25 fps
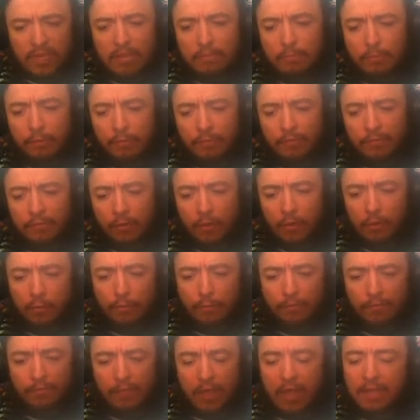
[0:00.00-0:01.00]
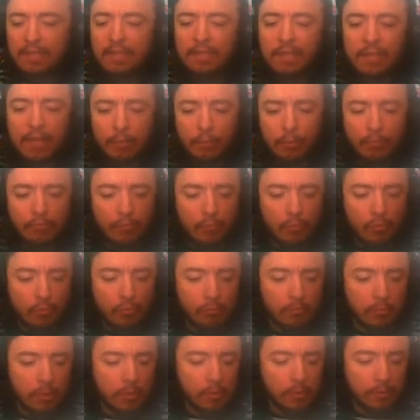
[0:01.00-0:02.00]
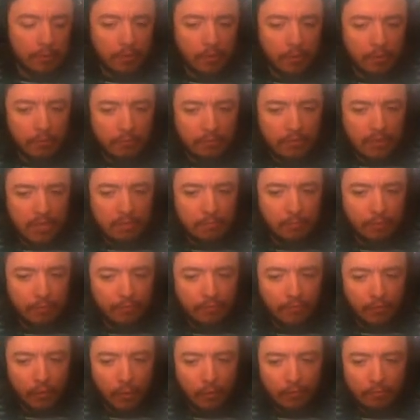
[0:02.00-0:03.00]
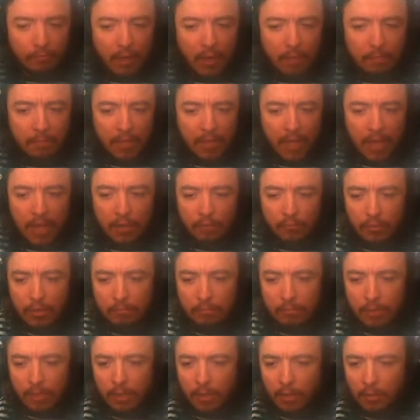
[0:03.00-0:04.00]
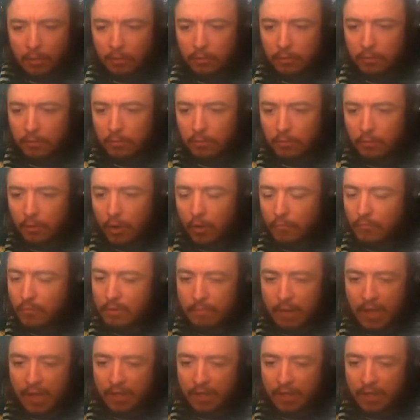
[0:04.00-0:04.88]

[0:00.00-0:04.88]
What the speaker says: Demon Souls. I did hear a rumor that Demon Souls might be getting a remake. Or